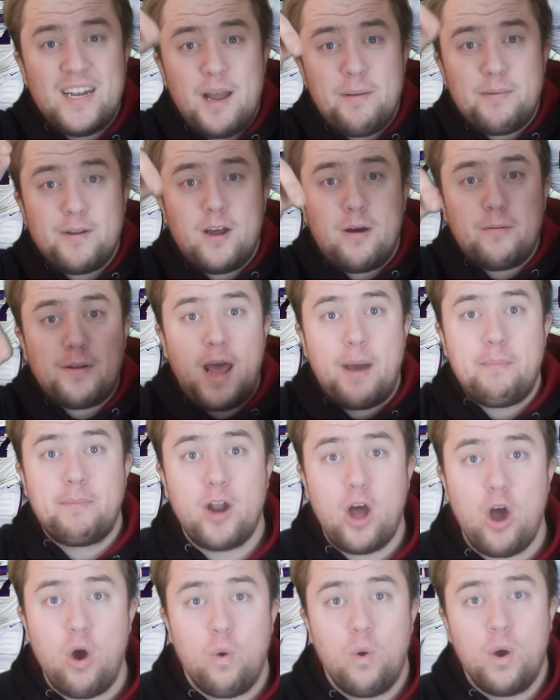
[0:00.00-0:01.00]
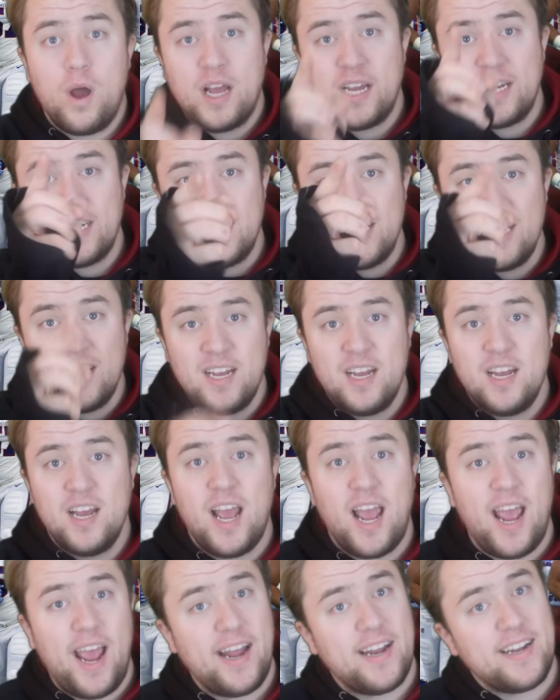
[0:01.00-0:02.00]
Let me know down below.
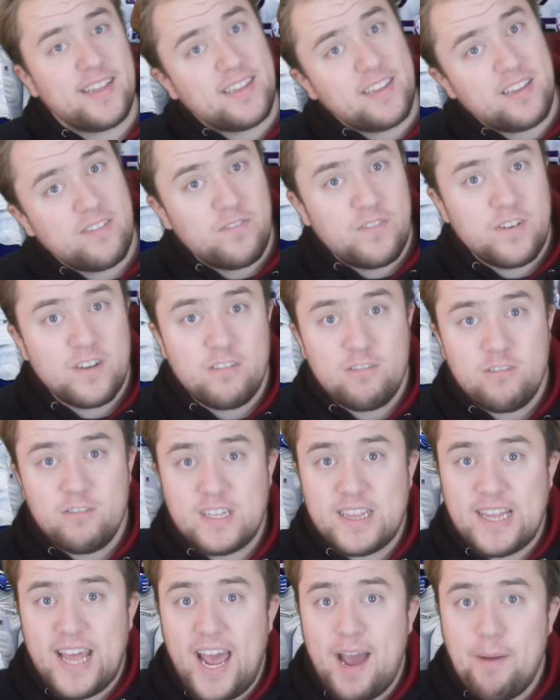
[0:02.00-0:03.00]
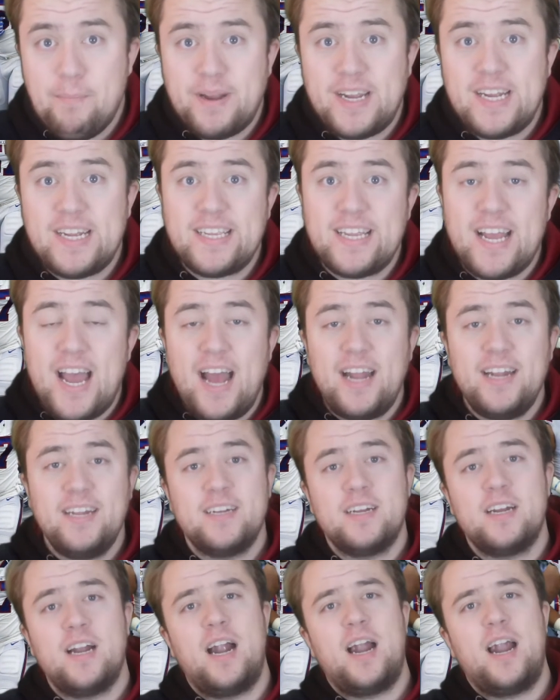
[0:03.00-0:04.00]
And but with that being
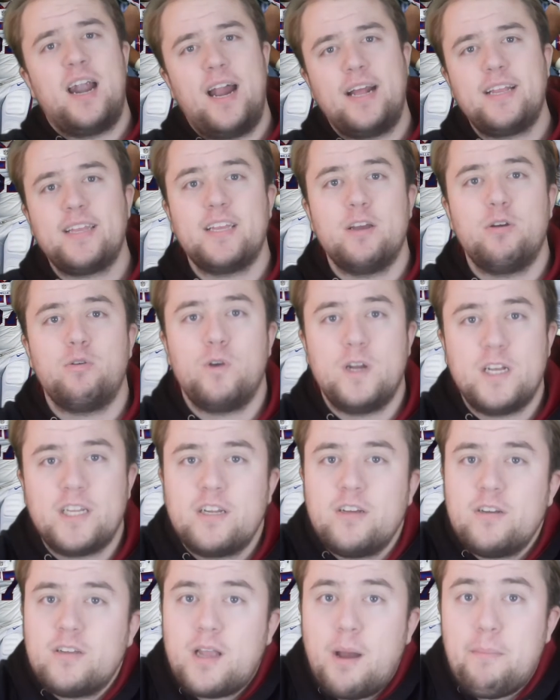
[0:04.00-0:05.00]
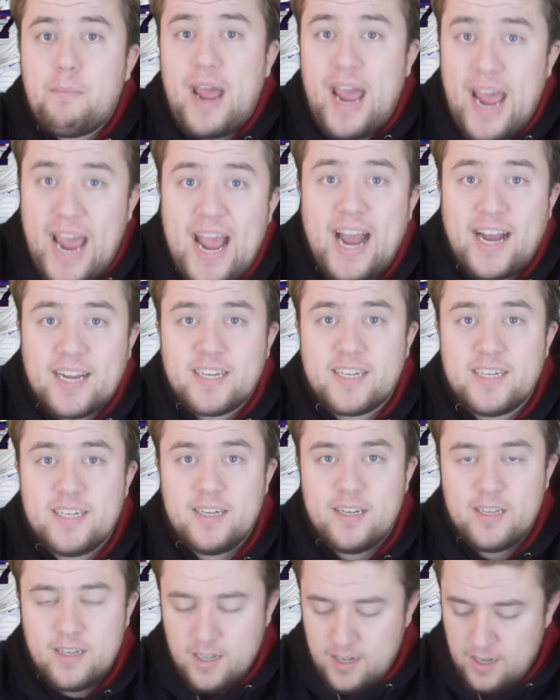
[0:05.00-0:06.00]
done, let's get into some
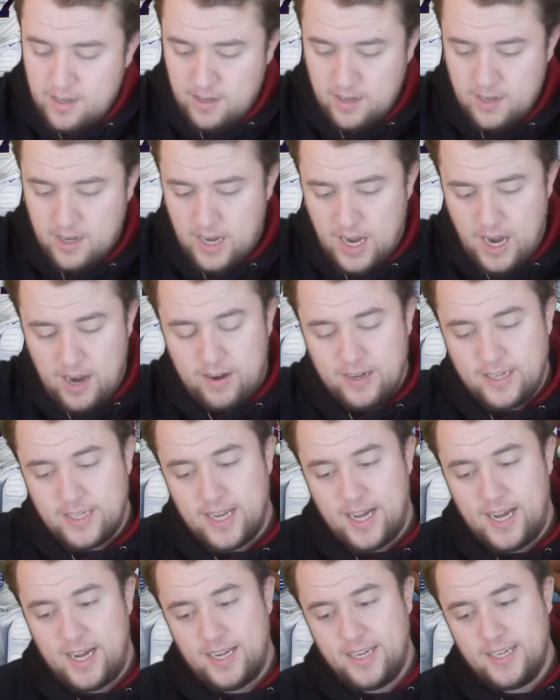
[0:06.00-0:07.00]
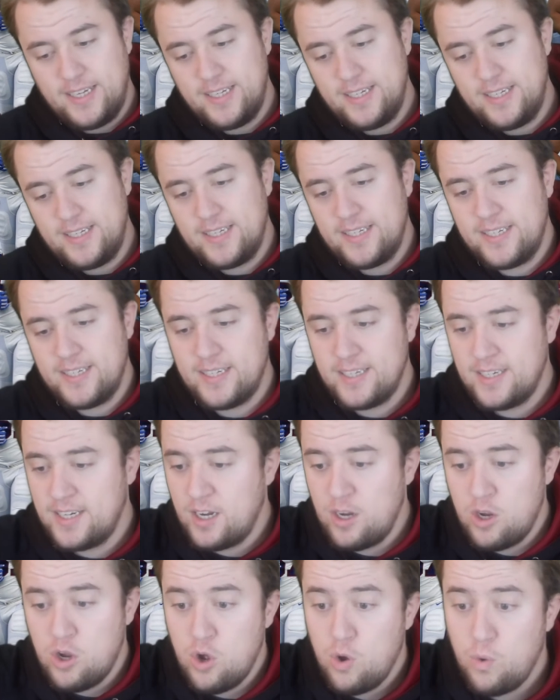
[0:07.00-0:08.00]
action. Oh, it does.
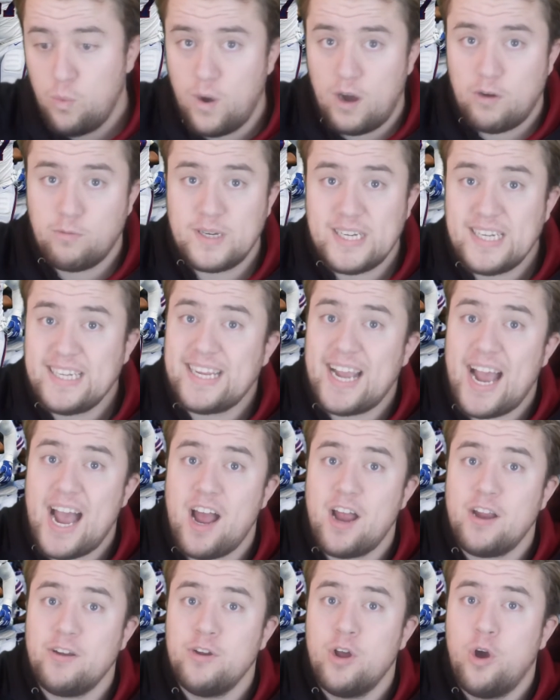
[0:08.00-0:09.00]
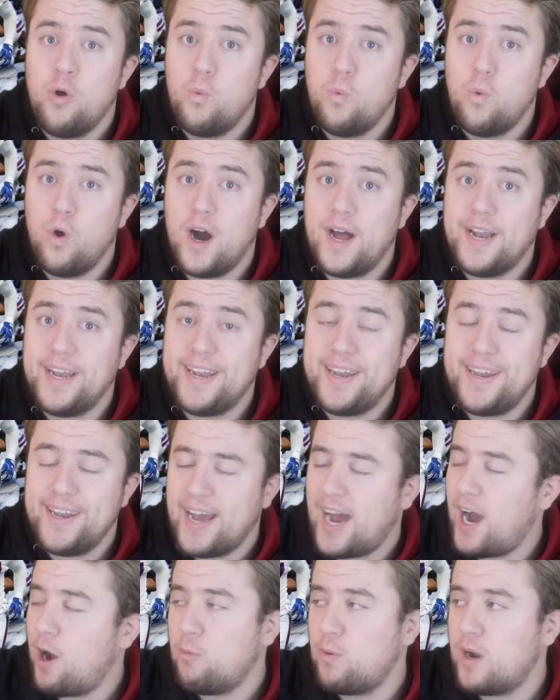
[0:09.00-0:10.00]
Well, week 10 was
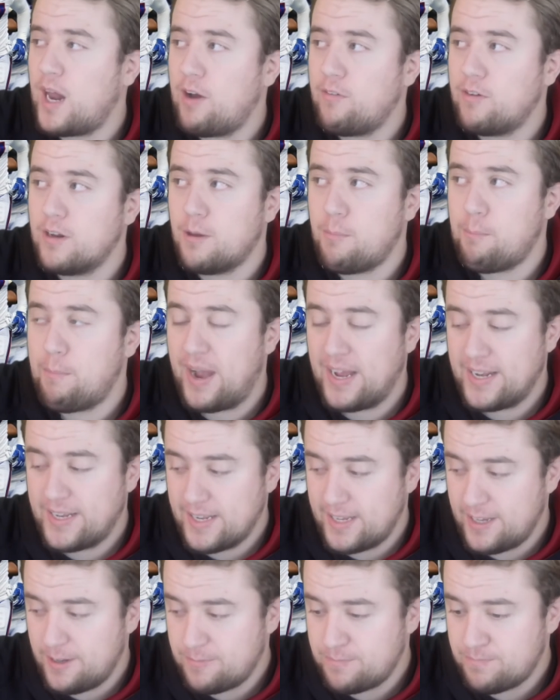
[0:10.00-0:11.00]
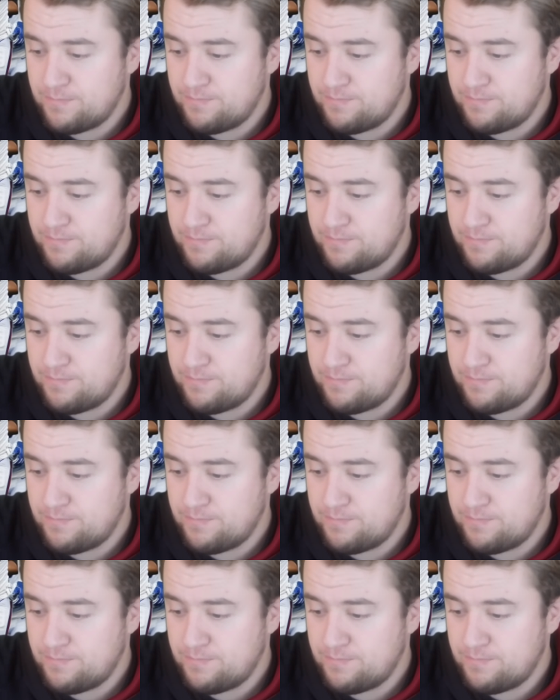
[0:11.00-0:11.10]
not what I was expecting.